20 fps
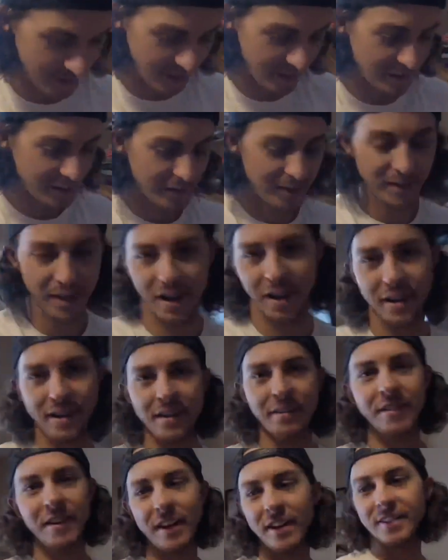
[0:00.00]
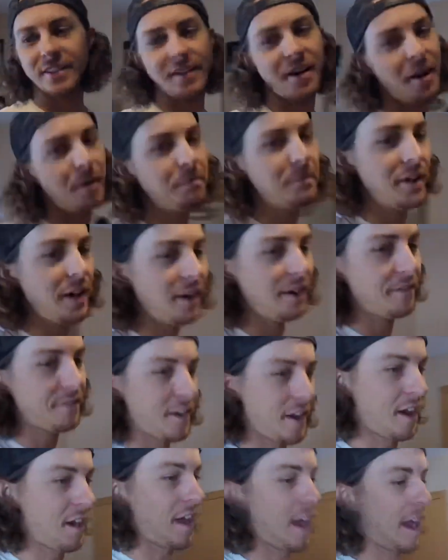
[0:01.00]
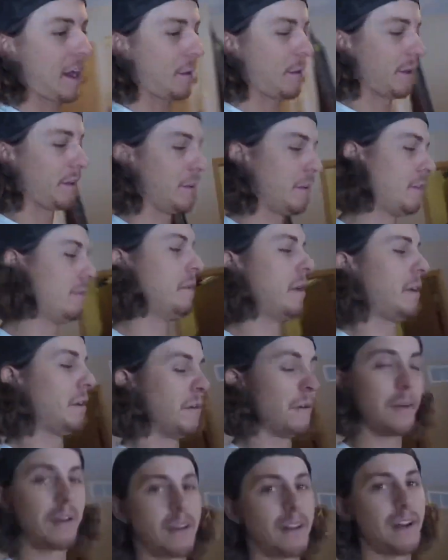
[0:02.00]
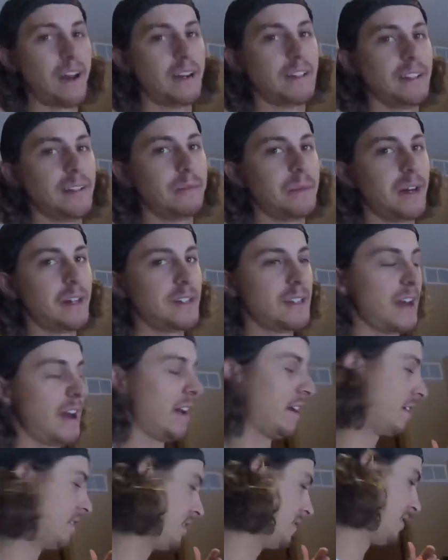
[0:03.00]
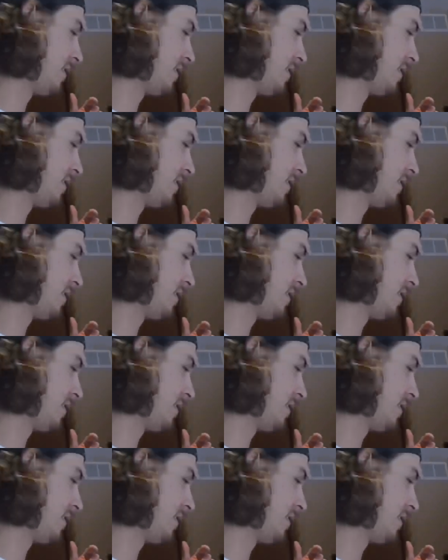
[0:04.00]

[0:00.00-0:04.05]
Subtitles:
Just thought I'd give you guys an update of kind of how I go about organizing my tackle.